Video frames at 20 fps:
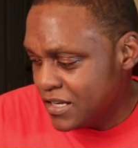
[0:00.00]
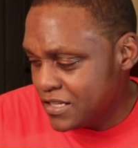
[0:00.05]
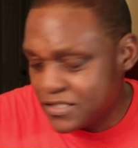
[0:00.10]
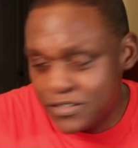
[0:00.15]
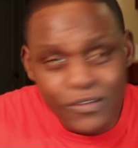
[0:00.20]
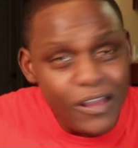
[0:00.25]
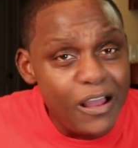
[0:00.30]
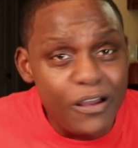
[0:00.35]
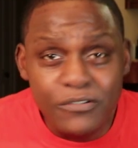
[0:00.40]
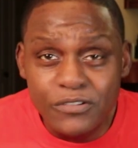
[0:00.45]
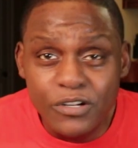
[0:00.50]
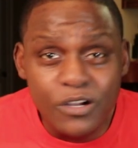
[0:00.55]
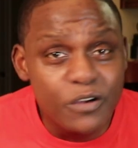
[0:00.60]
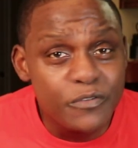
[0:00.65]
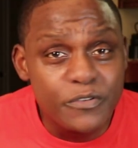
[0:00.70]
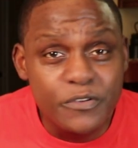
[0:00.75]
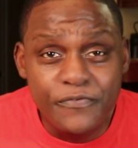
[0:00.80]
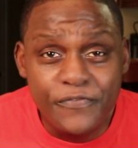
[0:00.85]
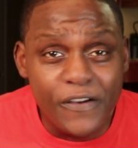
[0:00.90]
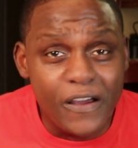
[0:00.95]
So I don't
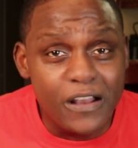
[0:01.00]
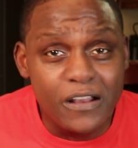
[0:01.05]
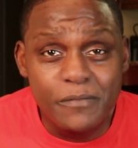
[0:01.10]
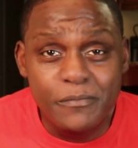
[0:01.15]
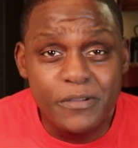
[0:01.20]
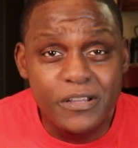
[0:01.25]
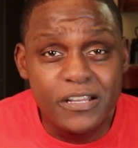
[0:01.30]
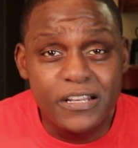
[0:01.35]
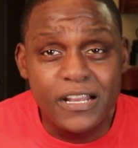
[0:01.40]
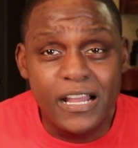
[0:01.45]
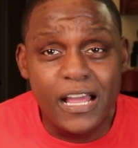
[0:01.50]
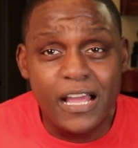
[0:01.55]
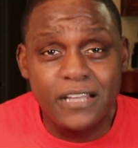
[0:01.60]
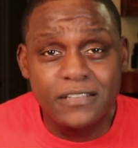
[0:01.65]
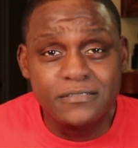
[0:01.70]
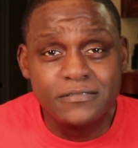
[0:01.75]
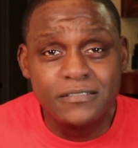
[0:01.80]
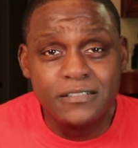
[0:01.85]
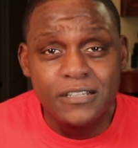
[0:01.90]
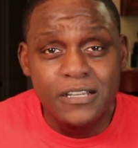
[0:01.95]
know if you follow me or
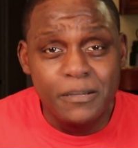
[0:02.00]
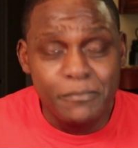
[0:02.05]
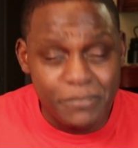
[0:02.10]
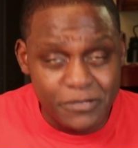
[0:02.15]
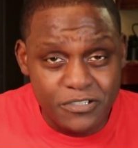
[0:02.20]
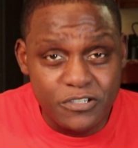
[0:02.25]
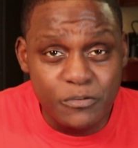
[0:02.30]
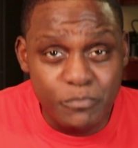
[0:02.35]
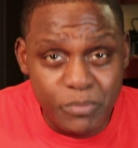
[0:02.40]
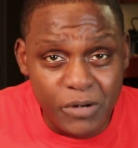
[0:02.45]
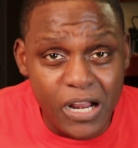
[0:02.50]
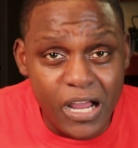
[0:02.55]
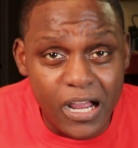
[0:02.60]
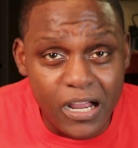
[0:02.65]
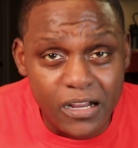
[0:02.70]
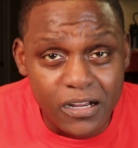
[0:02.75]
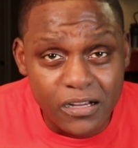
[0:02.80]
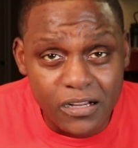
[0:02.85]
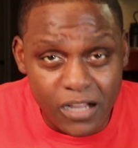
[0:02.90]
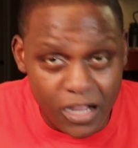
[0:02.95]
not, but you
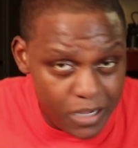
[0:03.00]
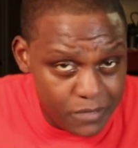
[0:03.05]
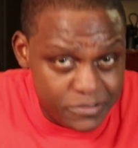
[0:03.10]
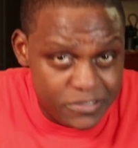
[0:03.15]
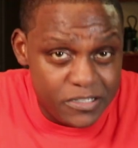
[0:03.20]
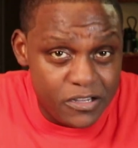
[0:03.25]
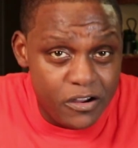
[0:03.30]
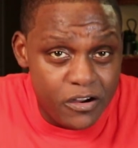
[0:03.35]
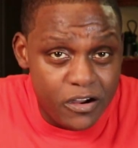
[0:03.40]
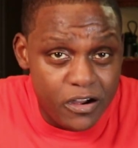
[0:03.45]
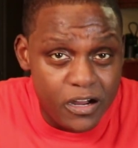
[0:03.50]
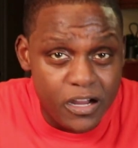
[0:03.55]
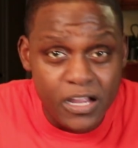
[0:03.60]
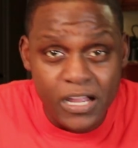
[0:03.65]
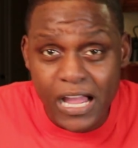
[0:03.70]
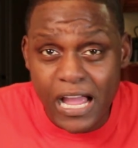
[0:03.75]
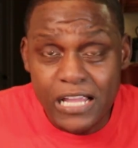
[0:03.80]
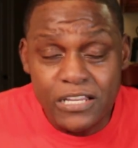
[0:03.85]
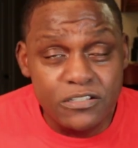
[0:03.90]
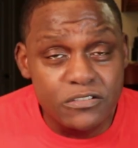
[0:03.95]
block. I'm sorry.
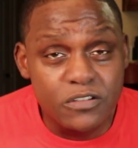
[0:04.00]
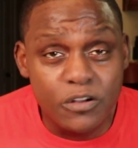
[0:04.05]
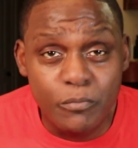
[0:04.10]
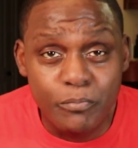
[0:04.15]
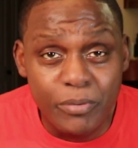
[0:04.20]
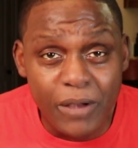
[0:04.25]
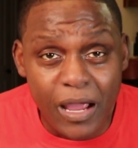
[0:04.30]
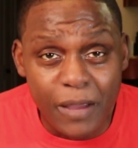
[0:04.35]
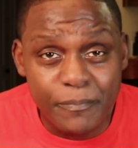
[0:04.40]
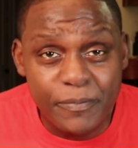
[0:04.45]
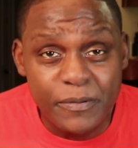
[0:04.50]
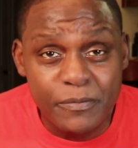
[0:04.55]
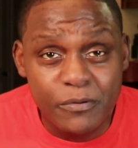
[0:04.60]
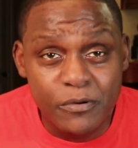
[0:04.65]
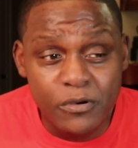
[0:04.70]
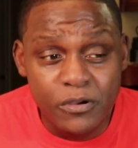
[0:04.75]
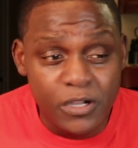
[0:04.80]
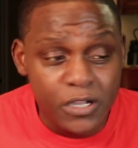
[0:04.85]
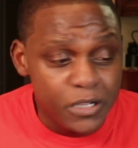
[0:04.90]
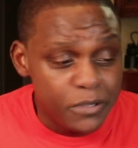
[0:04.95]
I usually don't block
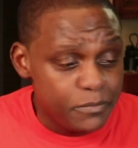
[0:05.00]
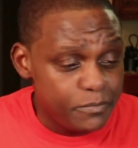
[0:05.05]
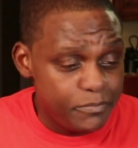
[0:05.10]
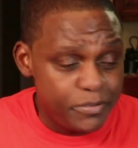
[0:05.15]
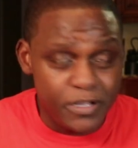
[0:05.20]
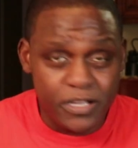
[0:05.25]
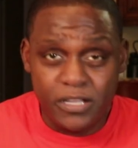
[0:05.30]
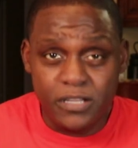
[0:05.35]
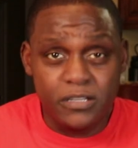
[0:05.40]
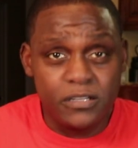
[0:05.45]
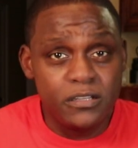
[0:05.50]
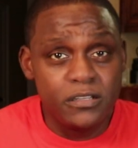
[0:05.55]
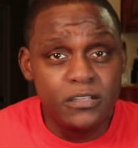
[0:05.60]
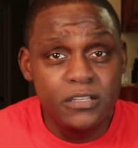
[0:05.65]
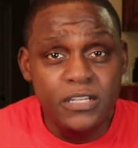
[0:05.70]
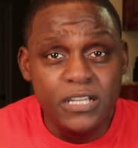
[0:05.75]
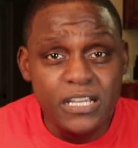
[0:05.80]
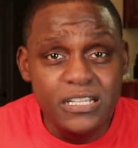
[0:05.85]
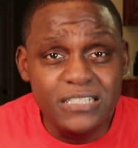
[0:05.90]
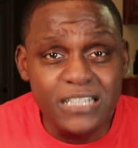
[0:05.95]
people, but
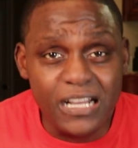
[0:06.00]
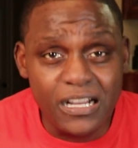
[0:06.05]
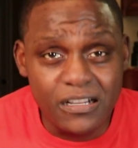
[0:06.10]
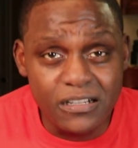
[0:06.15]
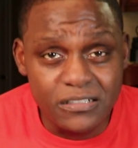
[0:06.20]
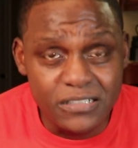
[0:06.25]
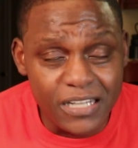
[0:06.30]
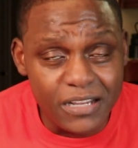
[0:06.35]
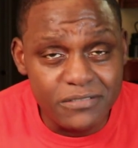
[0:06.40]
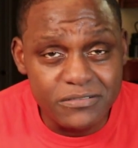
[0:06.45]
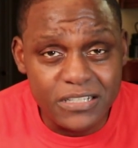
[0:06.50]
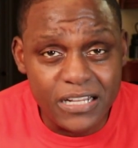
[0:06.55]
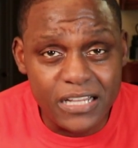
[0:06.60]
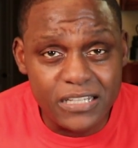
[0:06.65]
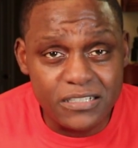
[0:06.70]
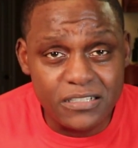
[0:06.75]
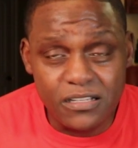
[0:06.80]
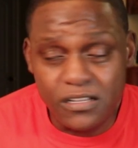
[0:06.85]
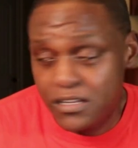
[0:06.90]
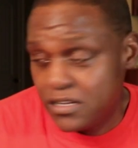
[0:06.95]
it's like that was
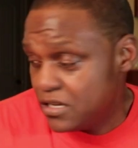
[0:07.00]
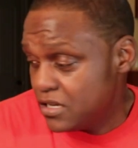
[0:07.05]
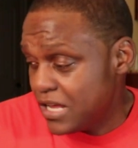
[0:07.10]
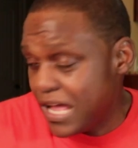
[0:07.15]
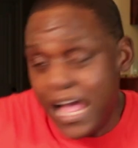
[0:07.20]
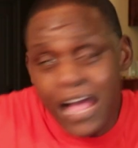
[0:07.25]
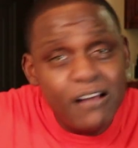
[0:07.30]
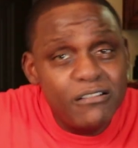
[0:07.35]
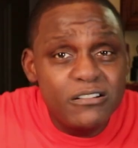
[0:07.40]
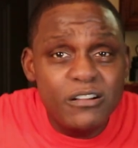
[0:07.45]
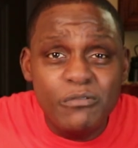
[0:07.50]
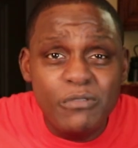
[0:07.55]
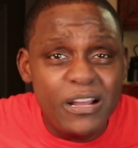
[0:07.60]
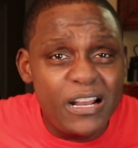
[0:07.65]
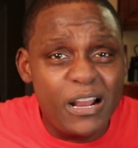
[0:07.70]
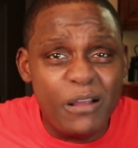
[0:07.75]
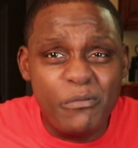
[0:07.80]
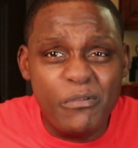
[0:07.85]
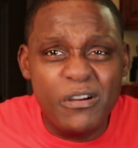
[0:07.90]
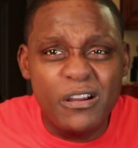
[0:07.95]
like, I don't know
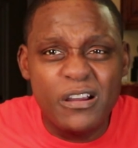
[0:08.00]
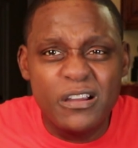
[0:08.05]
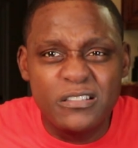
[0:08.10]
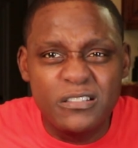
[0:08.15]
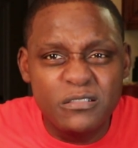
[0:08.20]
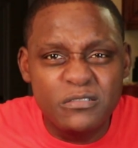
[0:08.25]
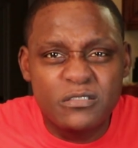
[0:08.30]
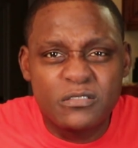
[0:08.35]
what that was.